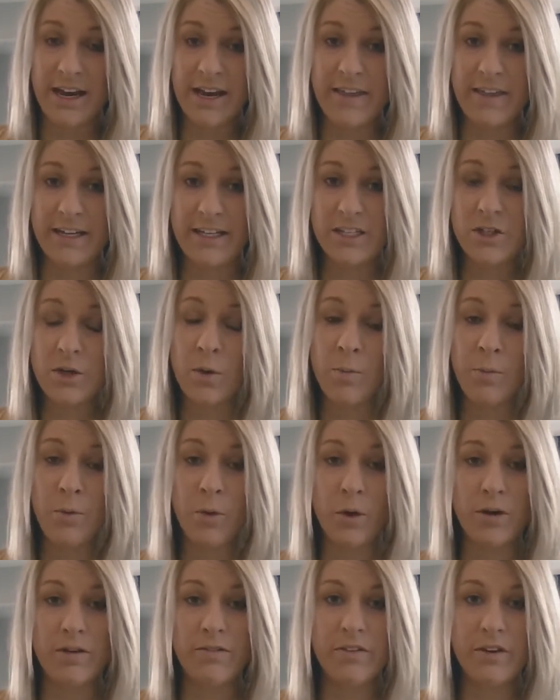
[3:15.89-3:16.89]
That's so
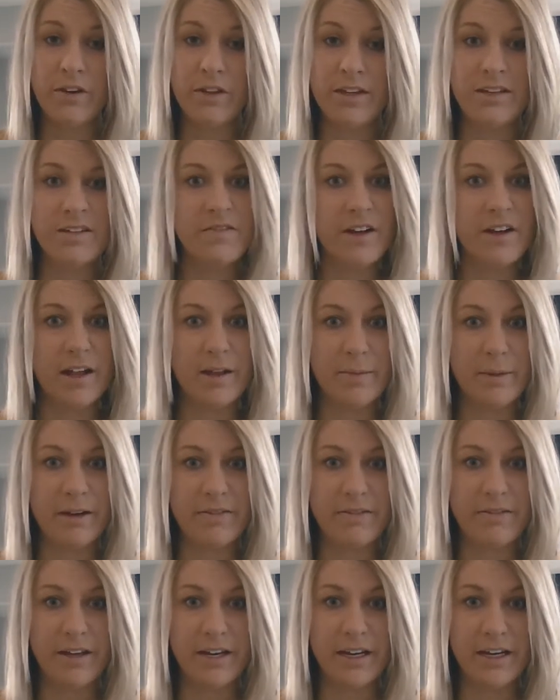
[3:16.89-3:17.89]
important for the developing
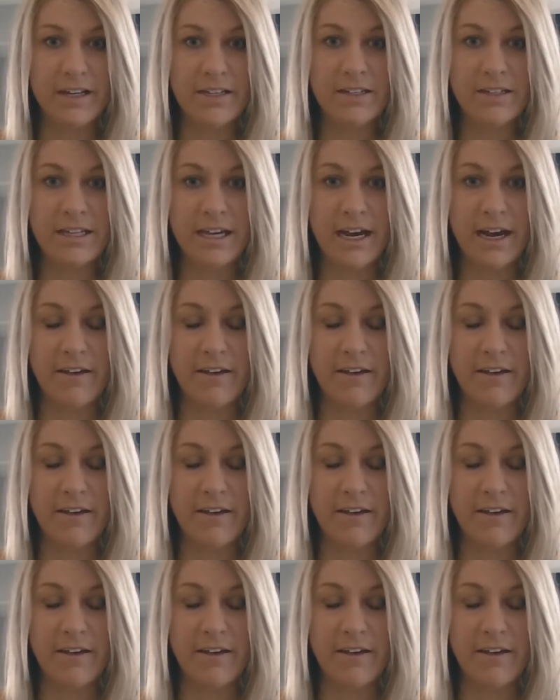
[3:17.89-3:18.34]
fetus,